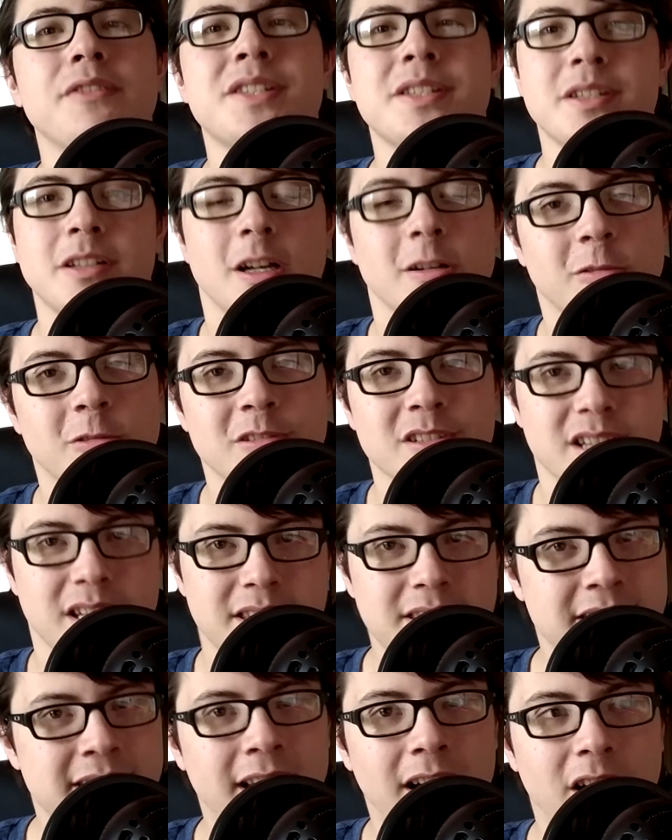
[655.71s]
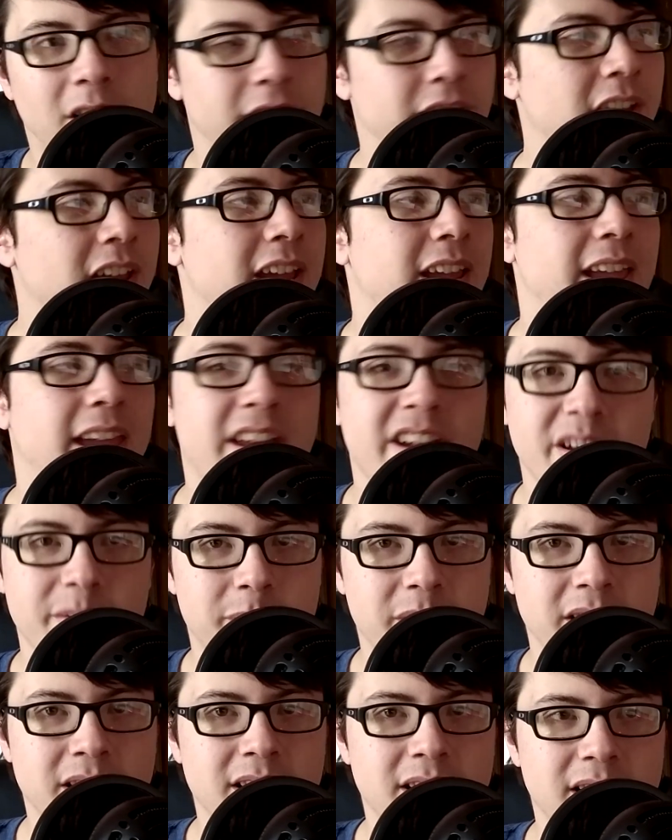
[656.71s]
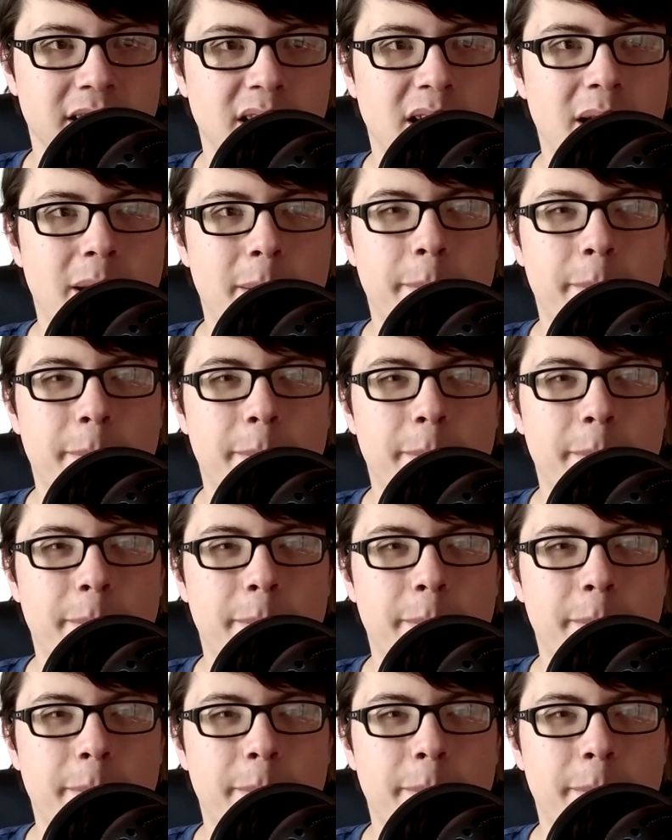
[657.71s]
Star Wars itself, and it would be good.